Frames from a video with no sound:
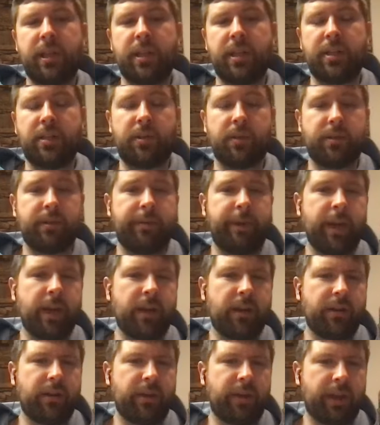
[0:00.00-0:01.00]
and you are to make
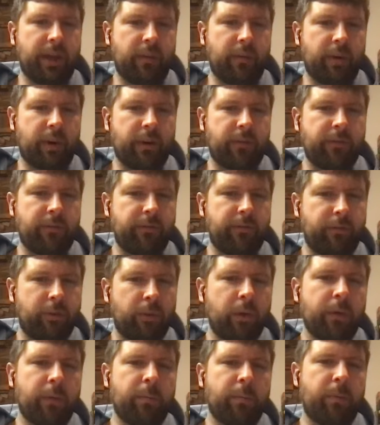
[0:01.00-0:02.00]
on the network
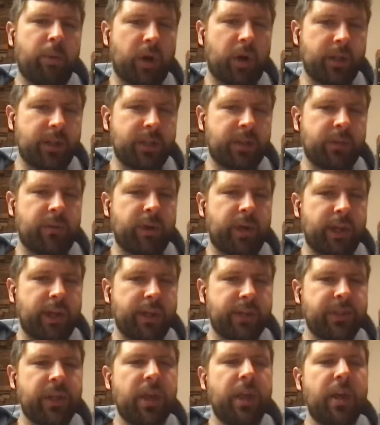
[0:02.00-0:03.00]
4 bronze
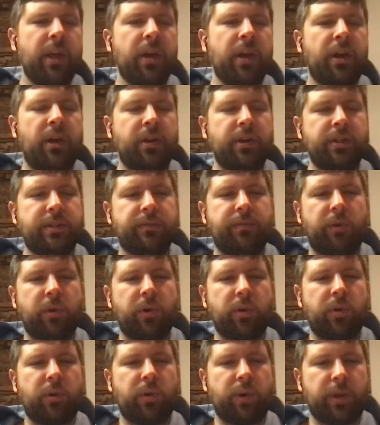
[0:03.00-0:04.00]
rings on its
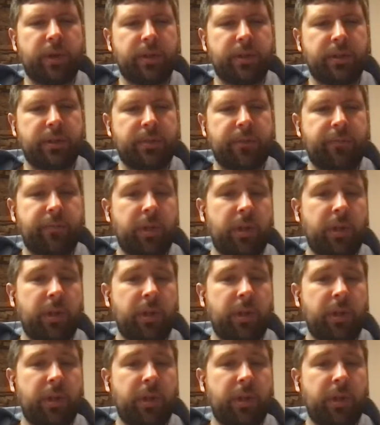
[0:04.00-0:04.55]
4 corners.